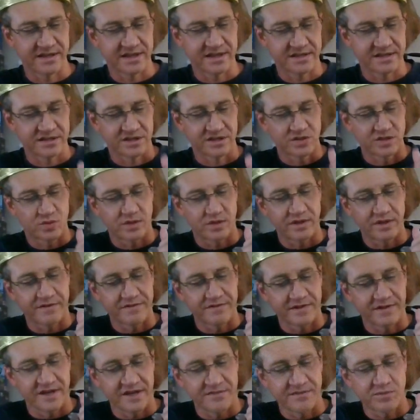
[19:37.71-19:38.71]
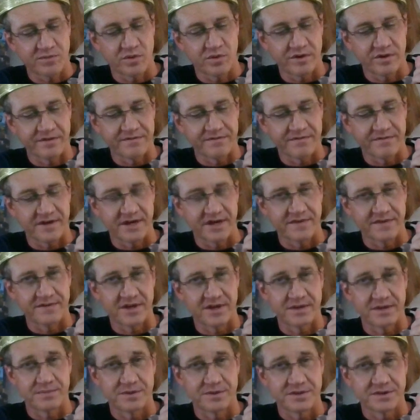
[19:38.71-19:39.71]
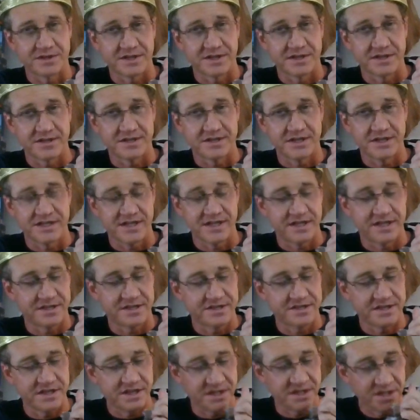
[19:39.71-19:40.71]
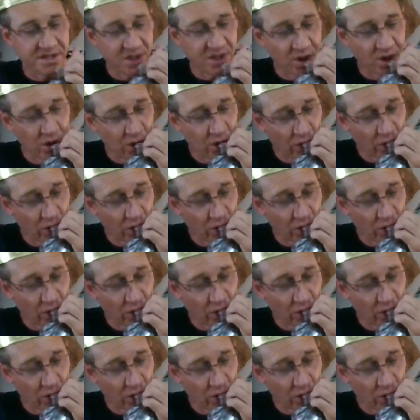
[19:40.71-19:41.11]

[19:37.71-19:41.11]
that's a 25.59% THC,